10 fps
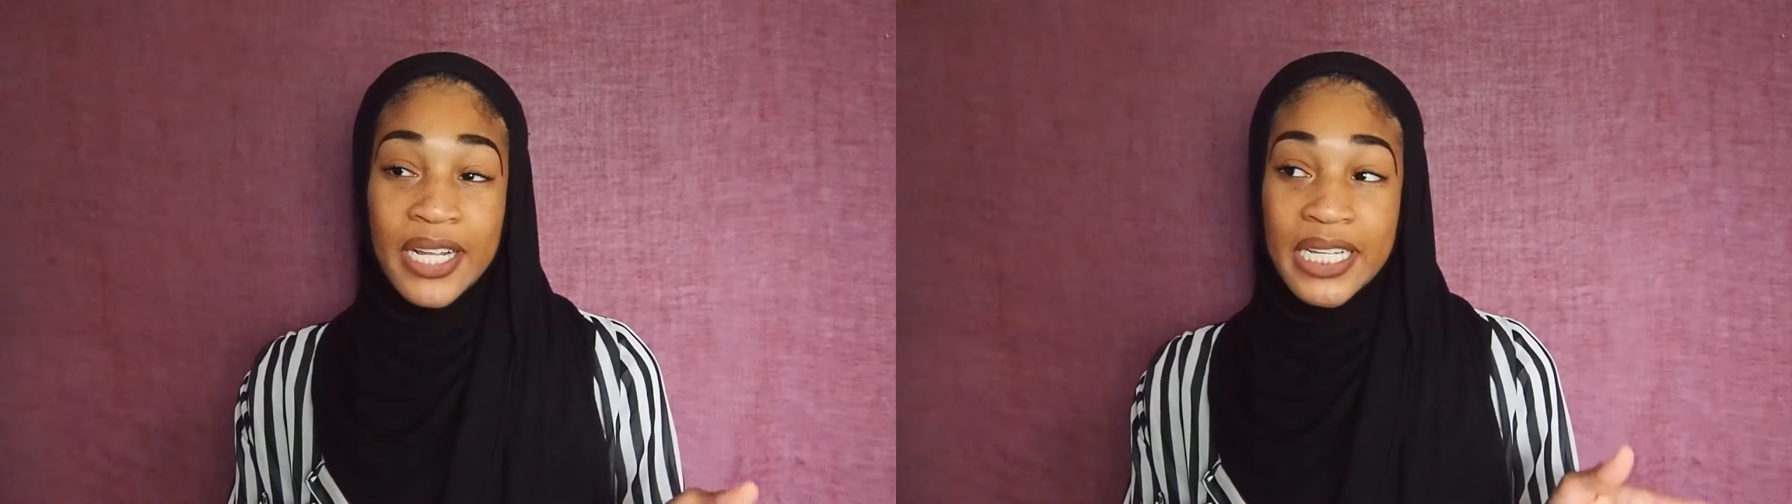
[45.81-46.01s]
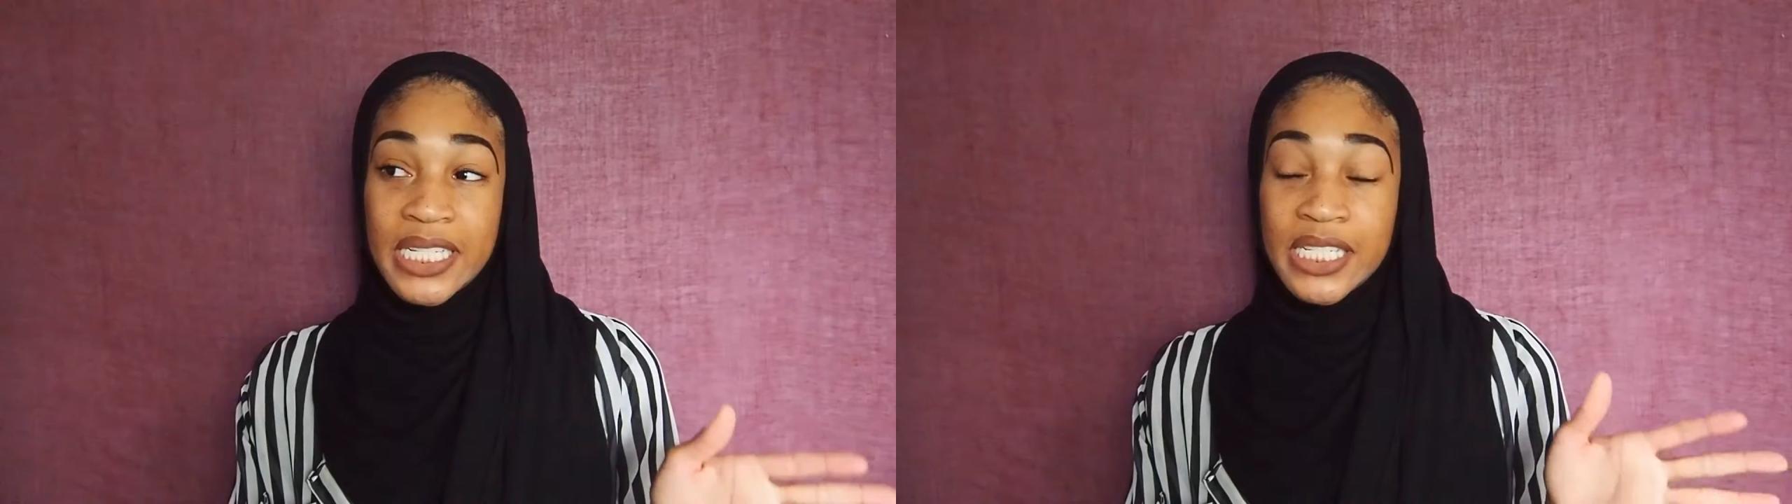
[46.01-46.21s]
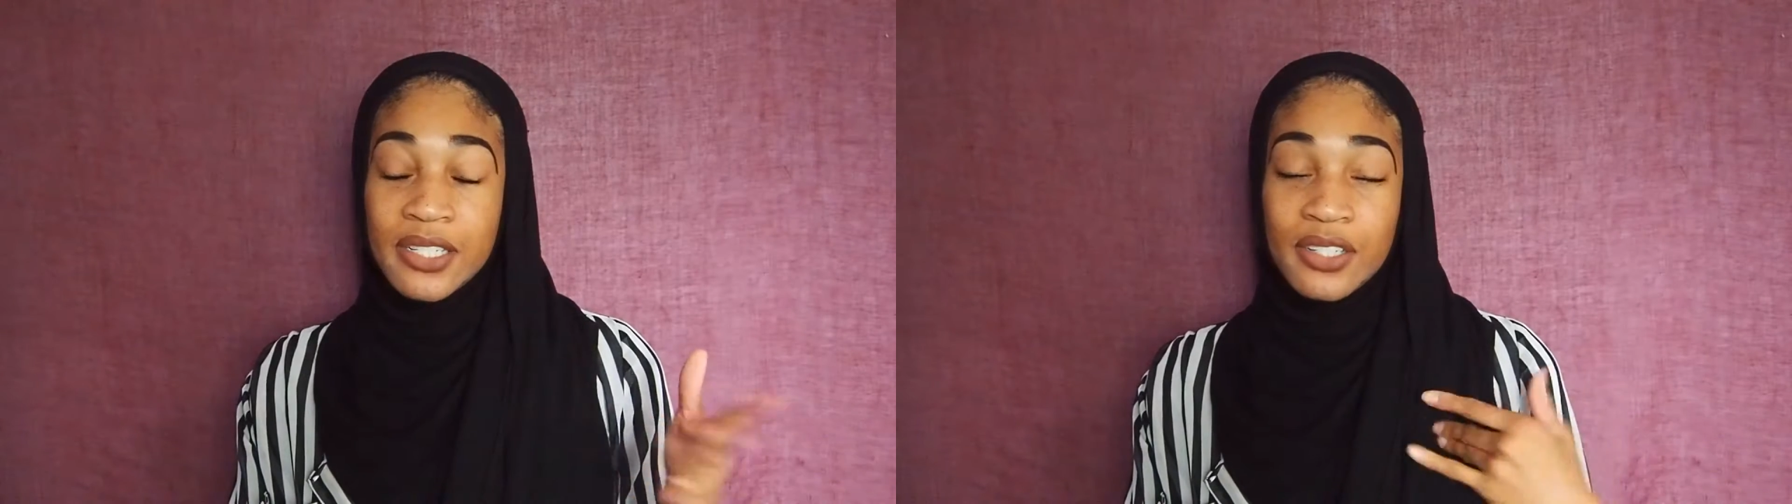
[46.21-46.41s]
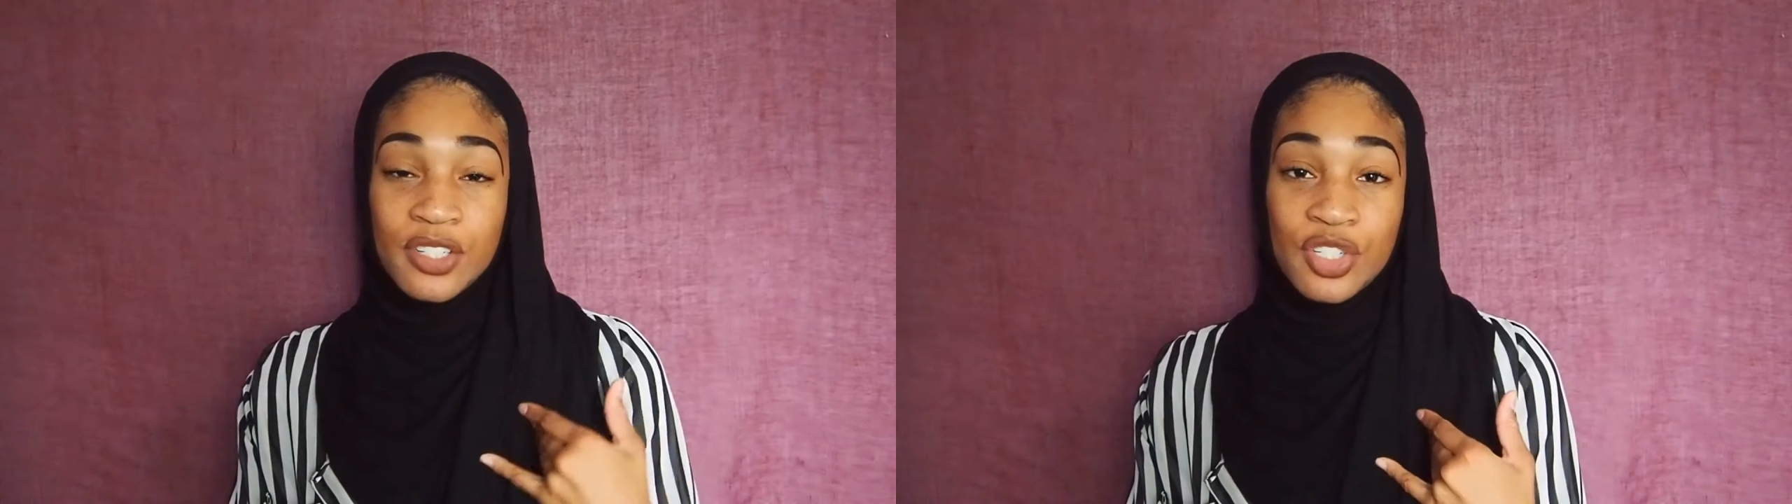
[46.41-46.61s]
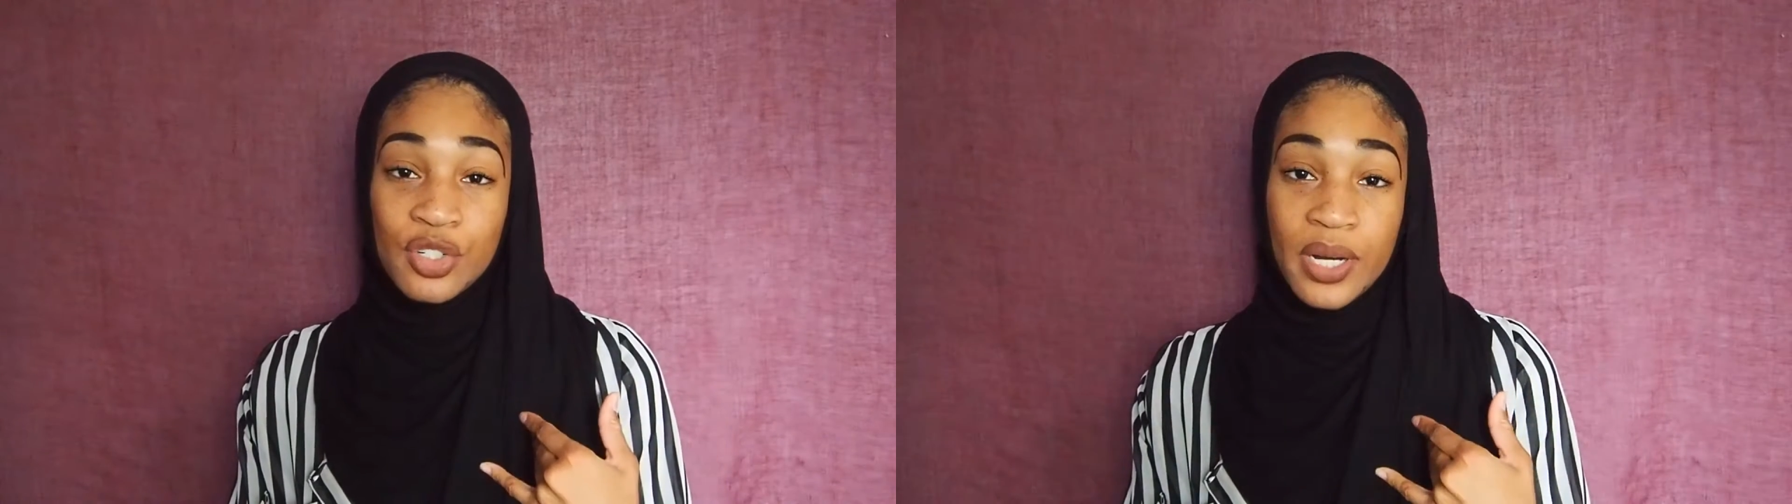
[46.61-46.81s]
is
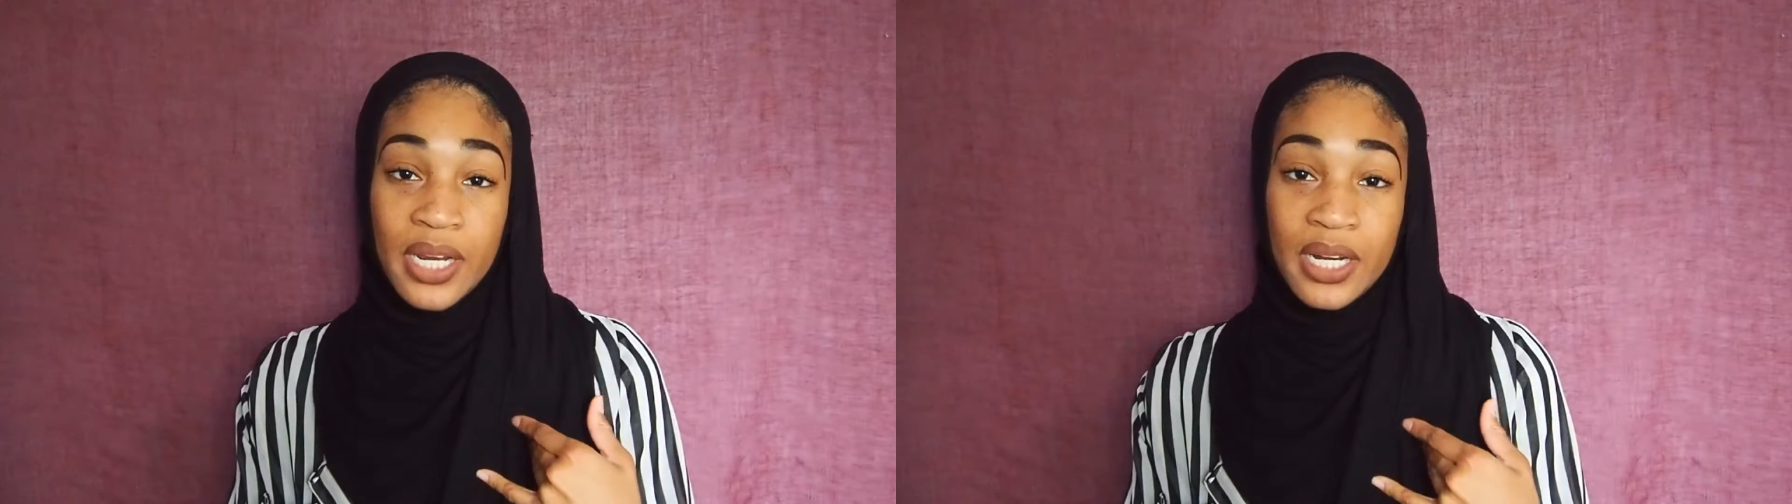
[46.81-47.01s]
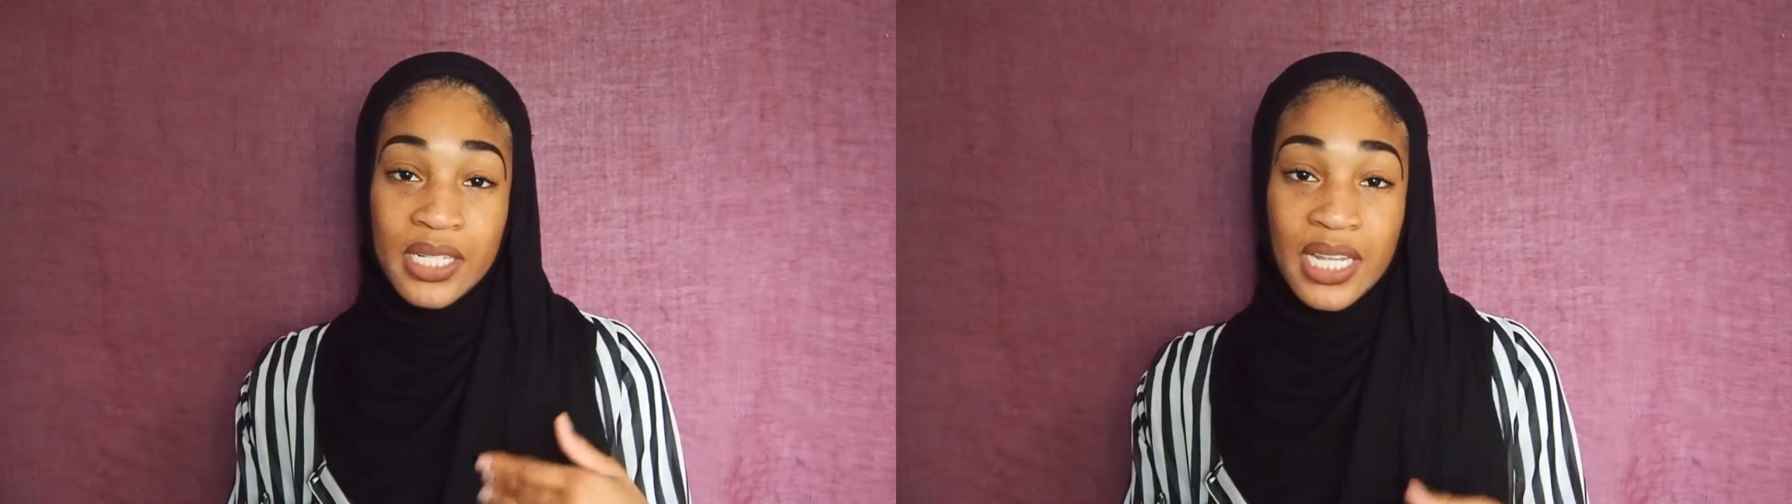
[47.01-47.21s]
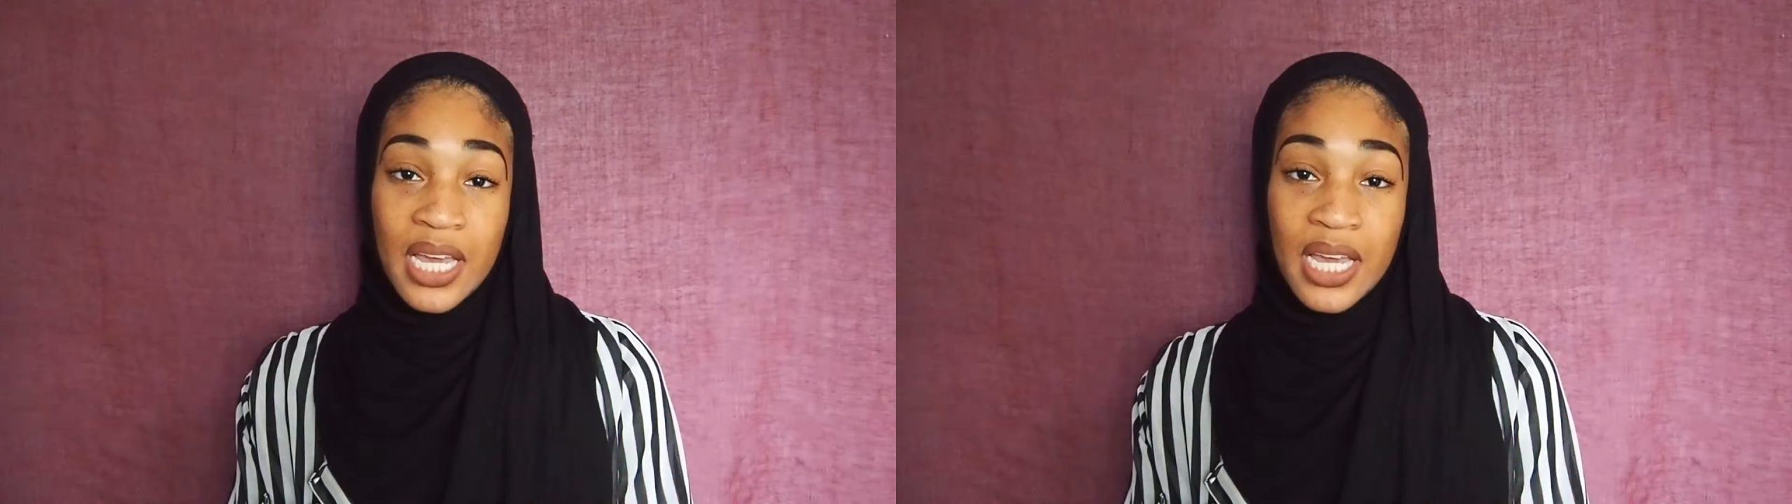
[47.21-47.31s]
straight because